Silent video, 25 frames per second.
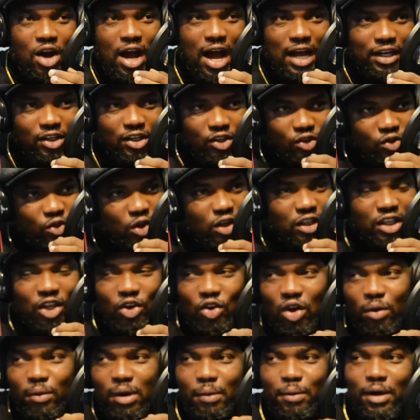How did song they
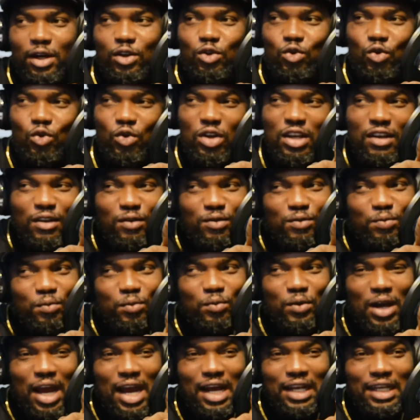come about? Who
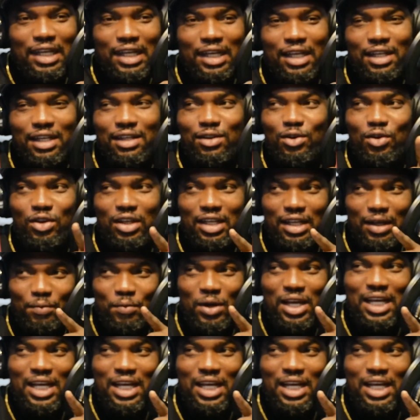inspired the song?